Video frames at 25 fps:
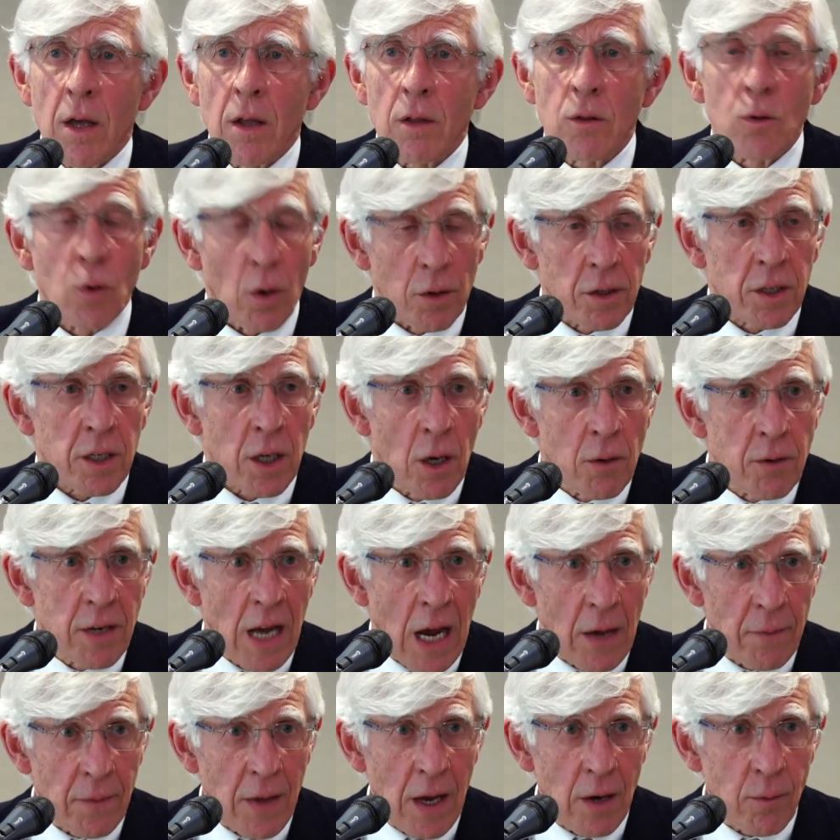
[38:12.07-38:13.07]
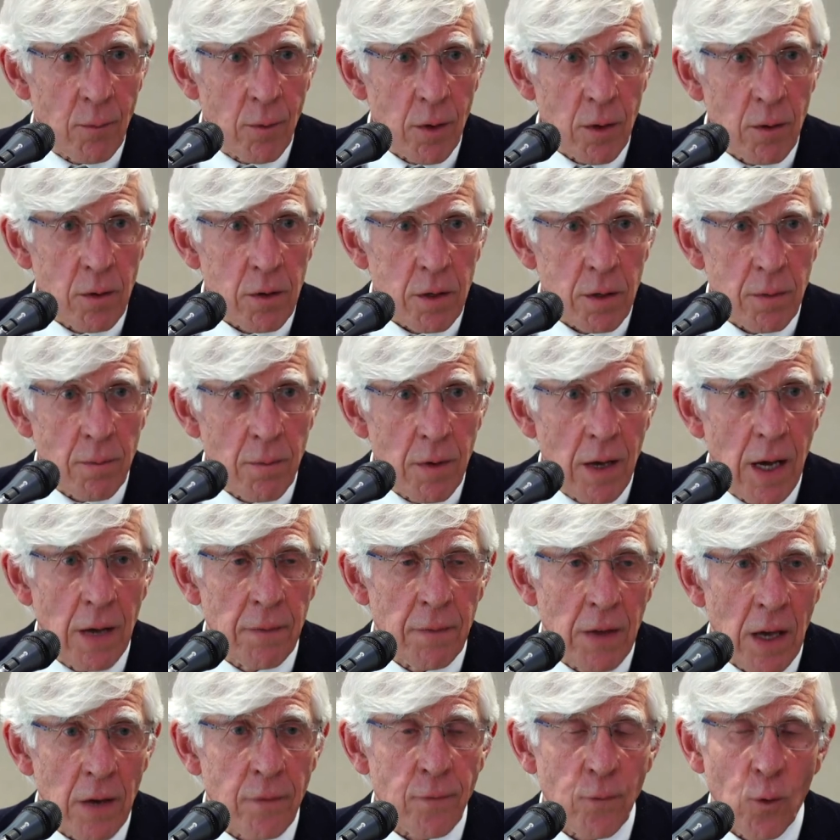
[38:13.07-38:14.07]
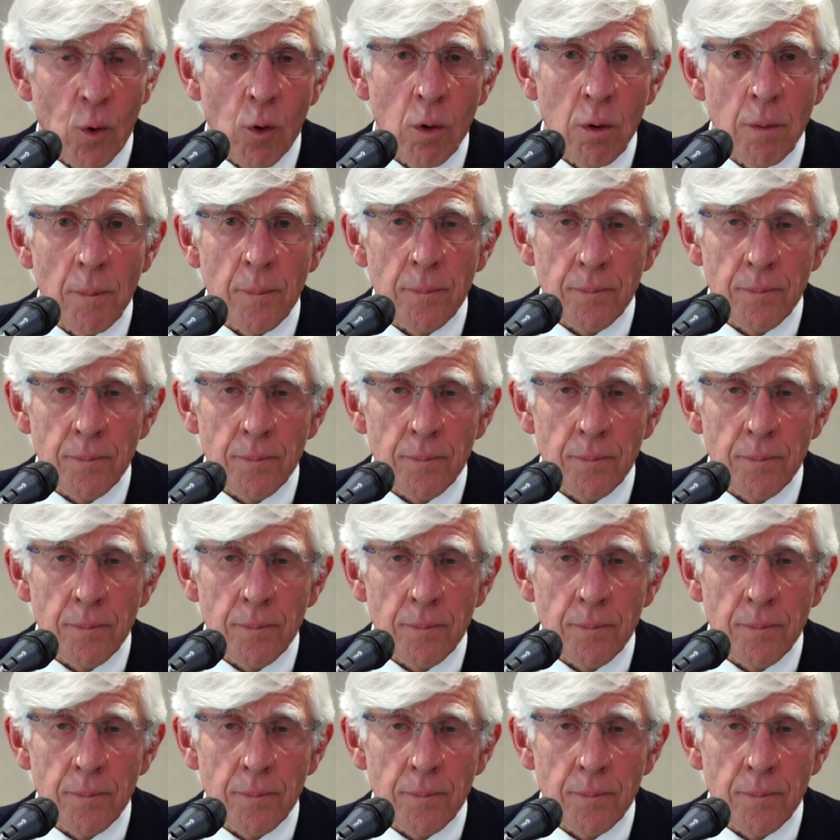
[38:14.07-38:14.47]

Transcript: not to go down that route. And therefore,